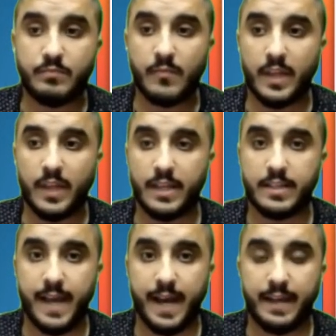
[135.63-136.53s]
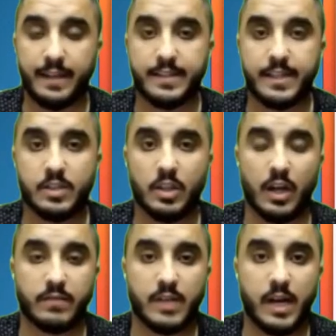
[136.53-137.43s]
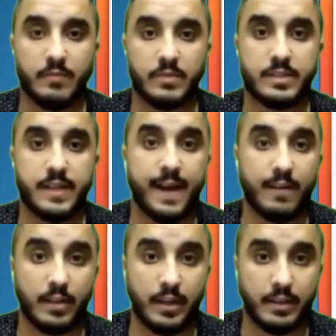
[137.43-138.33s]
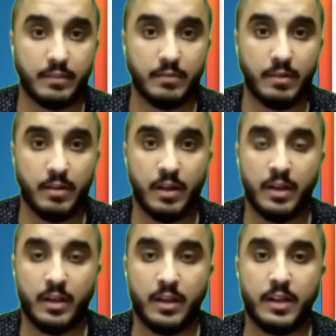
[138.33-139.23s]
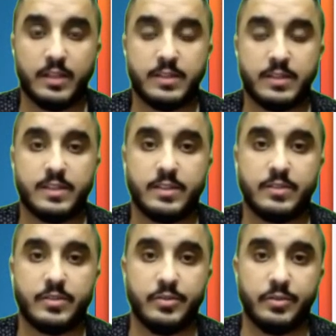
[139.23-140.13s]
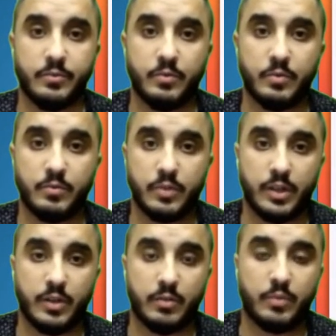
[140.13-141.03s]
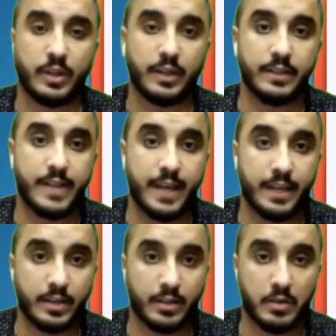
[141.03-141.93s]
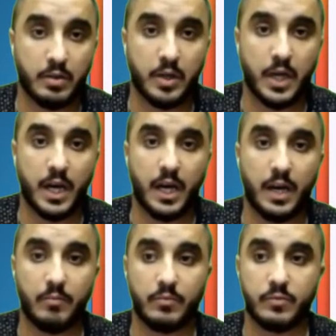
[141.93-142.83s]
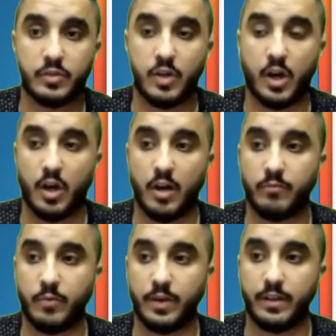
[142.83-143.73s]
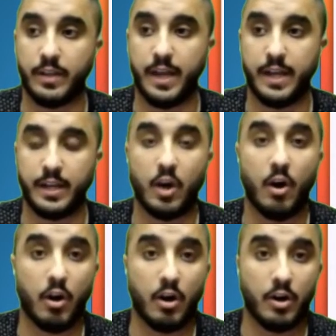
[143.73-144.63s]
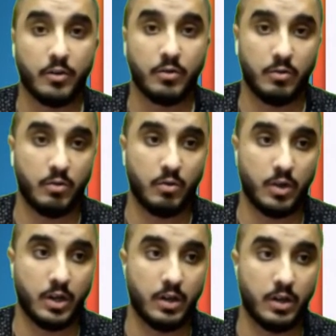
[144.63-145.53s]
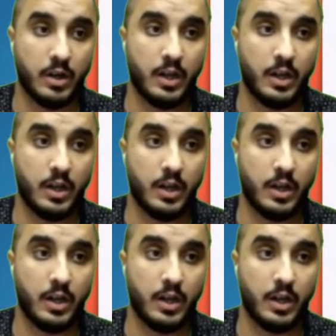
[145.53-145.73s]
is that it takes a lot of time styling it. It's easy to, put a container, start off with a card or